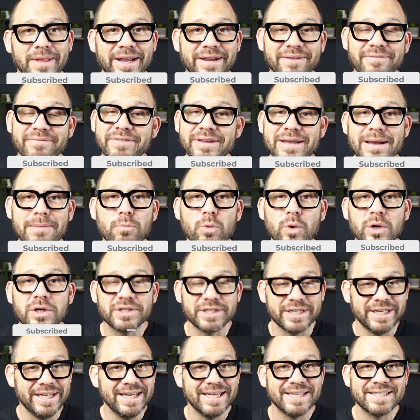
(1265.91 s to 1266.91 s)
like
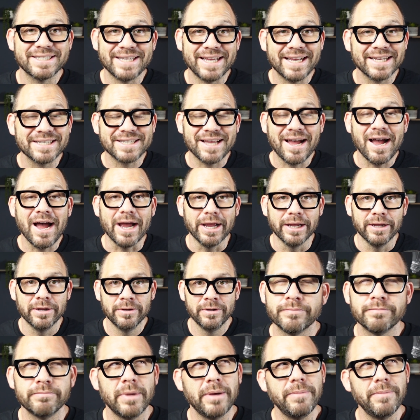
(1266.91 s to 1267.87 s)
VMware's ESXi.